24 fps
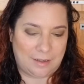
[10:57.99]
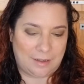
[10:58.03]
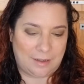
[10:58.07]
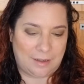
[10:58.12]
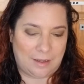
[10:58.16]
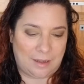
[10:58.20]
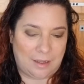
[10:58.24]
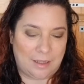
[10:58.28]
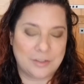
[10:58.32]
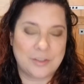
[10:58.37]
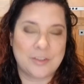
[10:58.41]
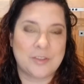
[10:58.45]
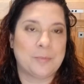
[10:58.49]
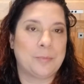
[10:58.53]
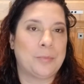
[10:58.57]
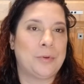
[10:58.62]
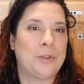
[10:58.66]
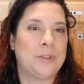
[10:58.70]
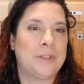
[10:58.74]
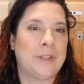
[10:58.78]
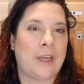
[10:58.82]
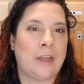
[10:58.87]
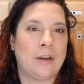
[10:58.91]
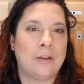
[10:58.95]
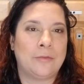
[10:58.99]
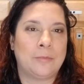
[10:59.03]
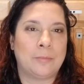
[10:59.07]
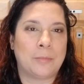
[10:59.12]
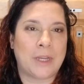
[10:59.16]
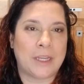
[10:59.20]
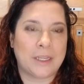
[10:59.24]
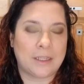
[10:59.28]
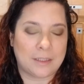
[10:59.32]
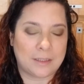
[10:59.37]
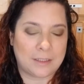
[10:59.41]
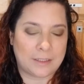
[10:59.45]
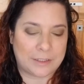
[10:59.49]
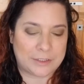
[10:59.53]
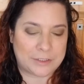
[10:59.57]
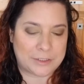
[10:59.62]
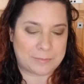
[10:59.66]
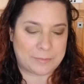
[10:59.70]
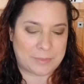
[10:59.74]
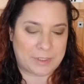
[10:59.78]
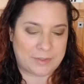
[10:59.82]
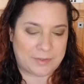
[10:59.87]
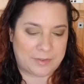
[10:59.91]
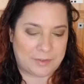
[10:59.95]
I just pulled out of my collection
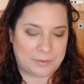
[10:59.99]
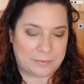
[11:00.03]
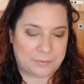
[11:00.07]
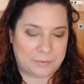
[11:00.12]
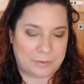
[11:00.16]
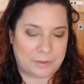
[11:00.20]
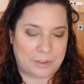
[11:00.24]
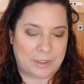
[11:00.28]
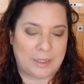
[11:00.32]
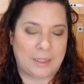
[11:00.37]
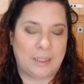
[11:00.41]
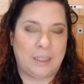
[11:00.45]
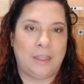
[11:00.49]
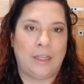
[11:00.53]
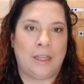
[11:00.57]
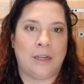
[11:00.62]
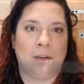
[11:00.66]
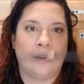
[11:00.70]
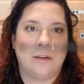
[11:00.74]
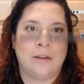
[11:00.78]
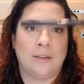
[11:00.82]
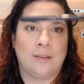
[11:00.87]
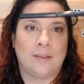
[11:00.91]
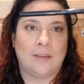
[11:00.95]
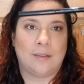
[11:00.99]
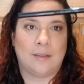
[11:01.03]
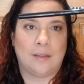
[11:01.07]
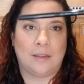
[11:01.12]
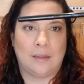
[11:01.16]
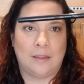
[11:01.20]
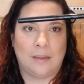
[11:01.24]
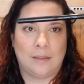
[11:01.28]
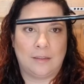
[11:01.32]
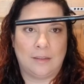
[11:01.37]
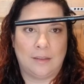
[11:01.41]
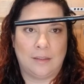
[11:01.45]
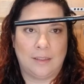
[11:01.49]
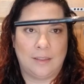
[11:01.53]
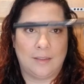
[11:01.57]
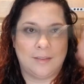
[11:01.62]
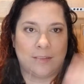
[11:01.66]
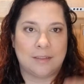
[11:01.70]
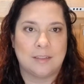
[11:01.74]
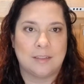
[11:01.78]
my Sephora eyeliner. It's the least